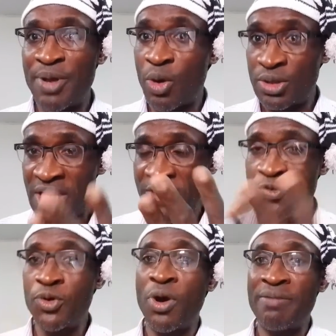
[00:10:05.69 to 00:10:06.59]
Because
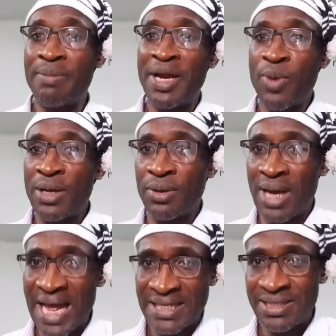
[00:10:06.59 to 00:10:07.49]
if you don't remember the one
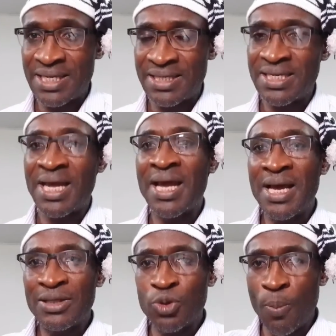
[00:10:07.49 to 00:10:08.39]
you learned yesterday,
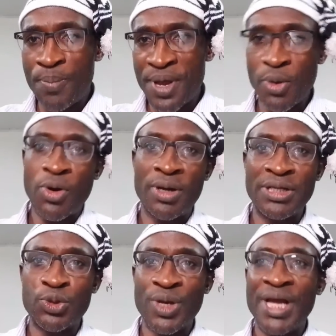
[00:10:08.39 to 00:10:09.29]
to build on
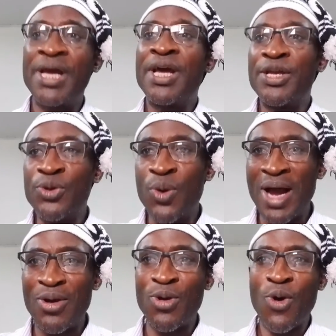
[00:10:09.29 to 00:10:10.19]
it today, you
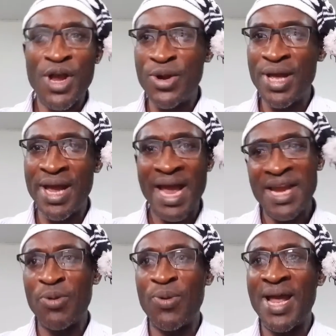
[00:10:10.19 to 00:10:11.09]
are not going
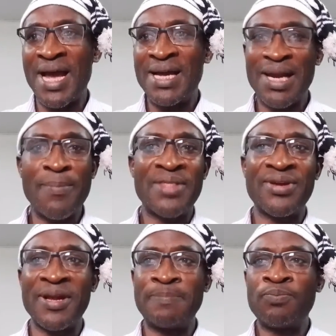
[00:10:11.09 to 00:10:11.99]
anywhere. Number
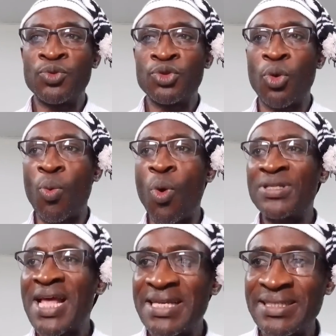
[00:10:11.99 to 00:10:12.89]
3, to
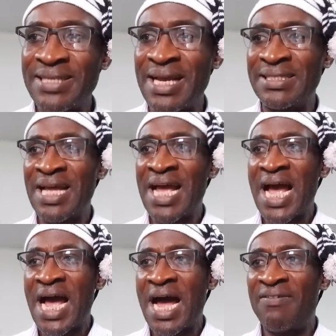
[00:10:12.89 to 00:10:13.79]
what extent
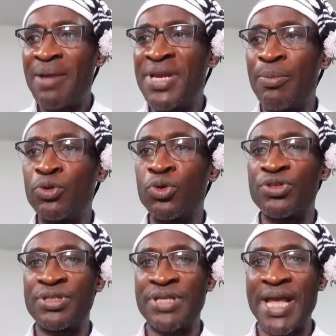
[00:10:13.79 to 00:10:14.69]
have I been able
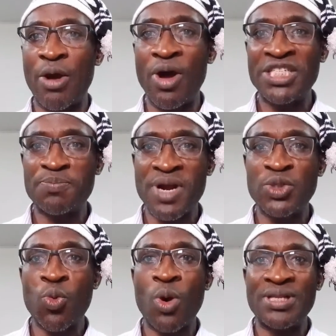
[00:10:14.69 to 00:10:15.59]
to say or
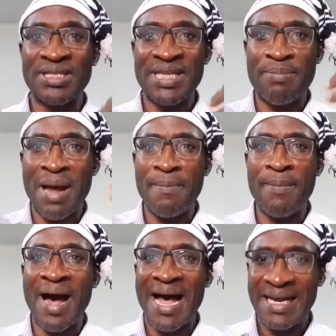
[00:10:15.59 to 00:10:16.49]
express what is in my
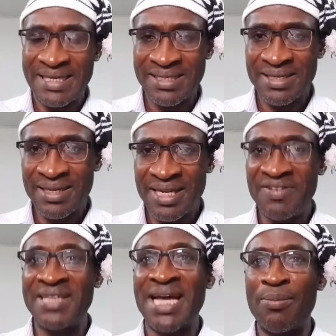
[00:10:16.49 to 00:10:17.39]
mind,
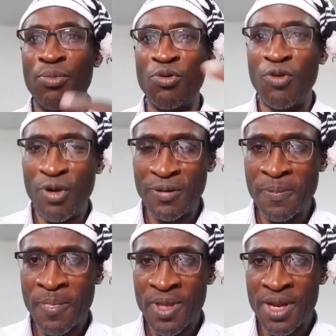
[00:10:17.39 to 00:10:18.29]
even as I move on?